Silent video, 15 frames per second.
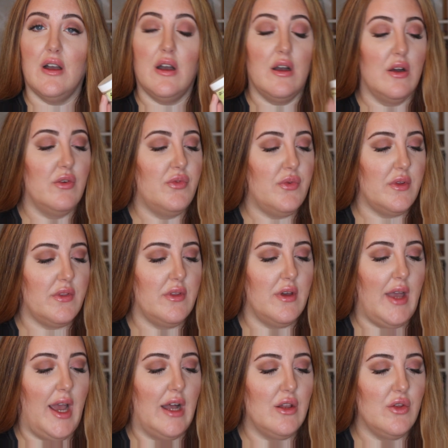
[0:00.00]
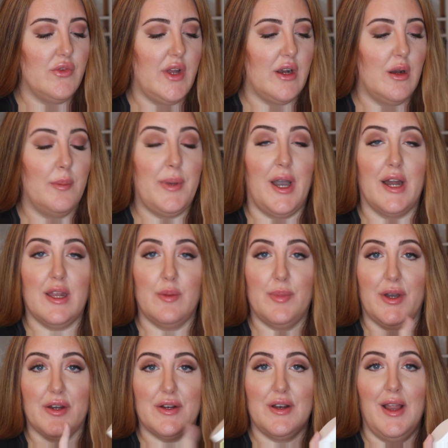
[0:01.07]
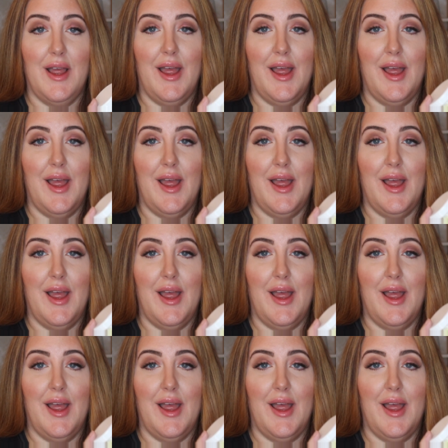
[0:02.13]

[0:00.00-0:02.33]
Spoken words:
of the aloe vera body butter,